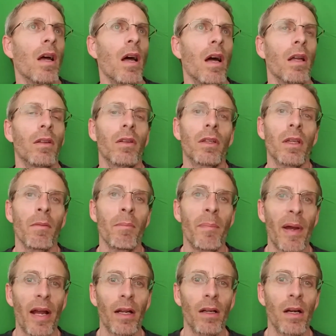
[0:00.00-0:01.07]
looking
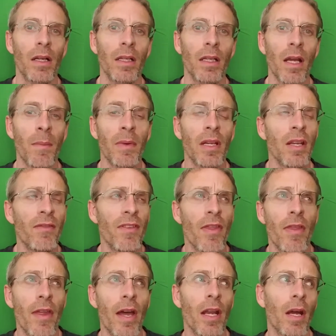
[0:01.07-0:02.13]
back on it, I mean, even
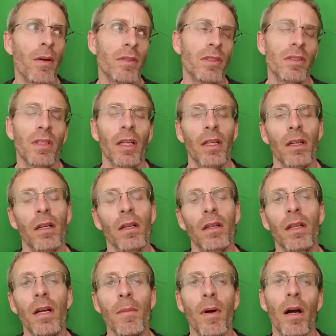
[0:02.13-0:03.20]
then I was just like,
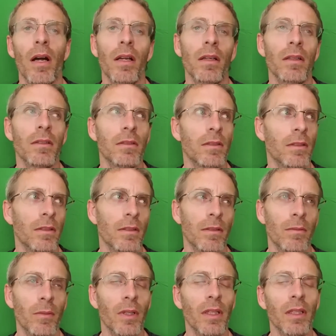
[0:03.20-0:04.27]
come on,
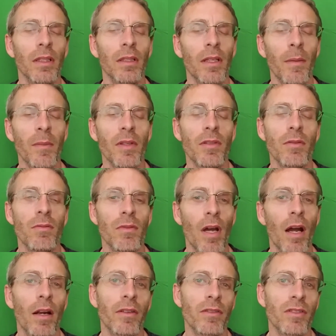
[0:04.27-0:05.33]
really? I mean, do you not
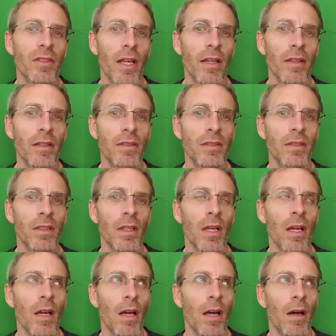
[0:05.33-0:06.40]
understand this?
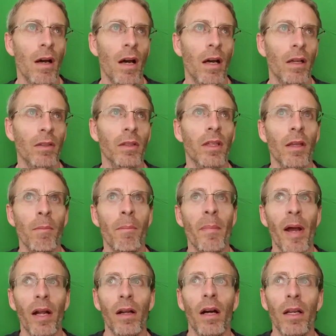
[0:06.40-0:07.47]
Looking
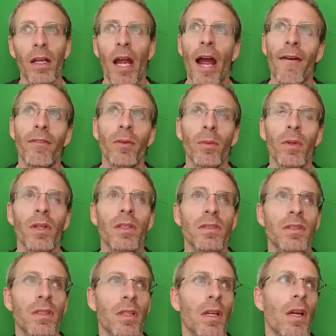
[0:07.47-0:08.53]
back on it afterwards,
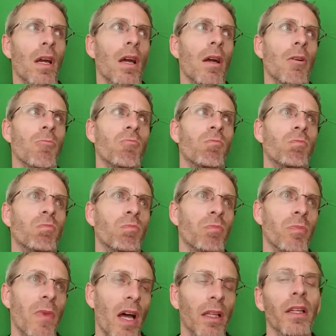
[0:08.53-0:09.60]

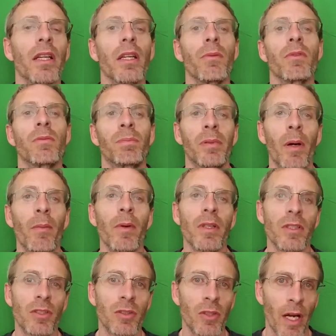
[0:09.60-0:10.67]
that lady was probably
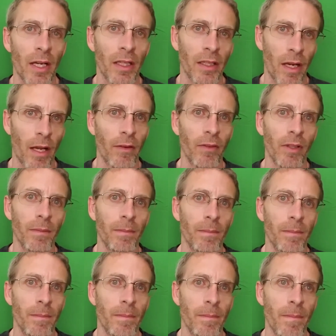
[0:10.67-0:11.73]
just trying to get out of it
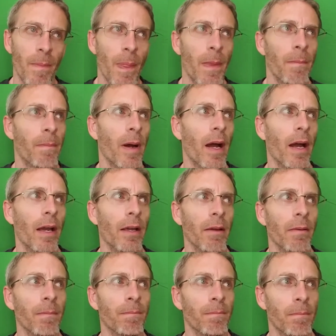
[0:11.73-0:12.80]
by
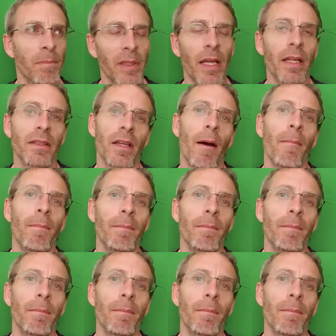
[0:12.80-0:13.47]
playing dumb.